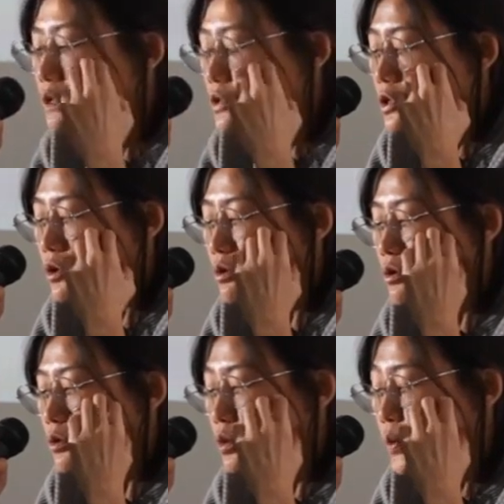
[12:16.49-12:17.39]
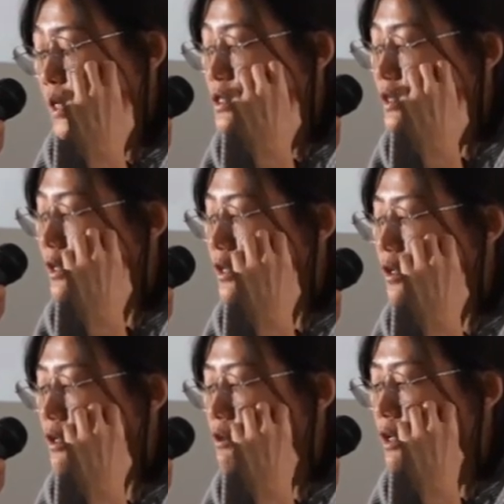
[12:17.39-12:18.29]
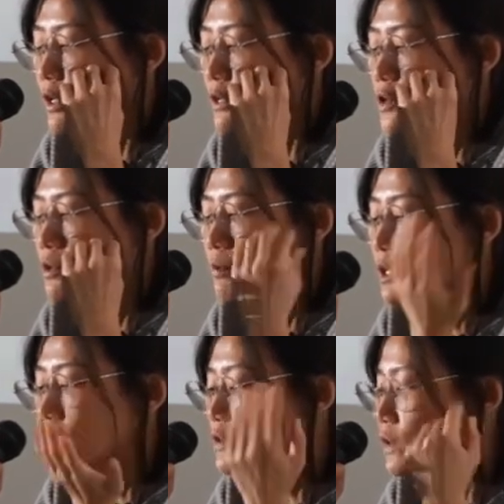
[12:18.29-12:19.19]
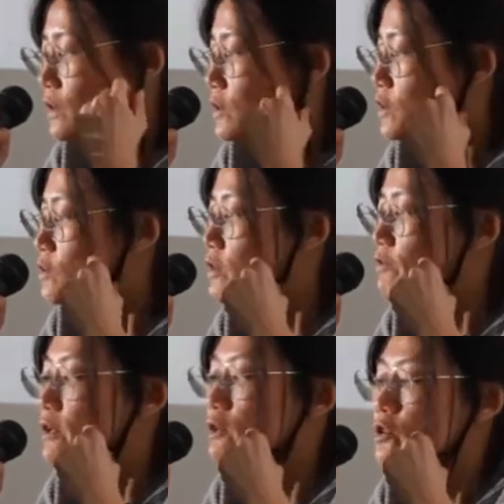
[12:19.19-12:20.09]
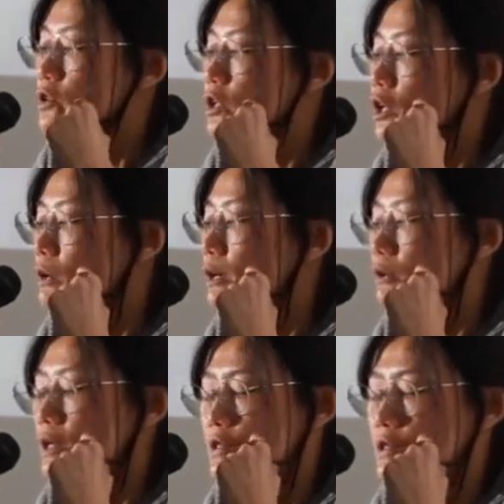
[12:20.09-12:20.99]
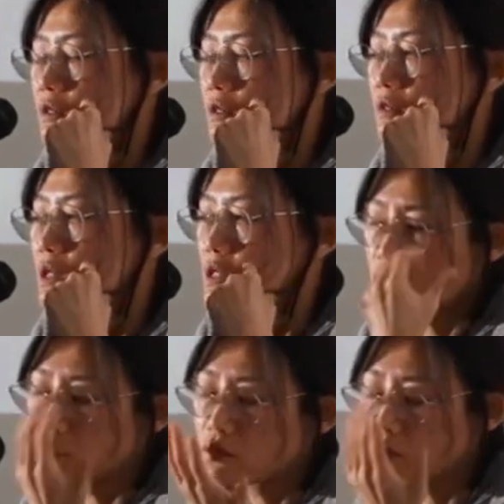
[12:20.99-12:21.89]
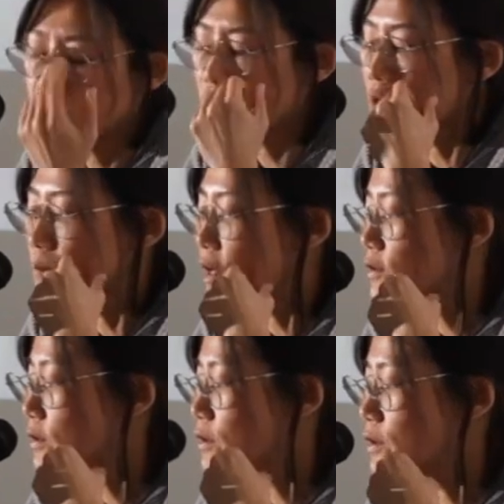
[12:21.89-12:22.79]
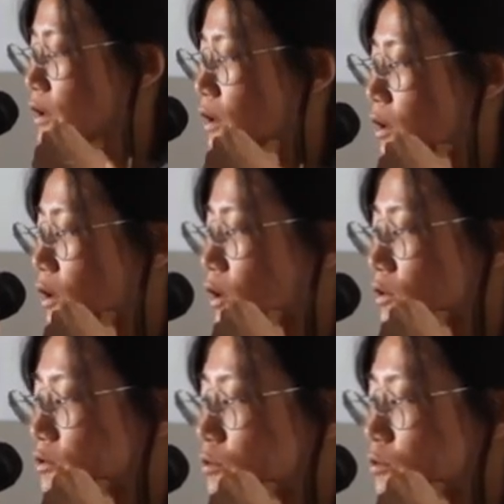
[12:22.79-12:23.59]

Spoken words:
So we decided, okay, so because things are so difficult to talk about, let's use the method of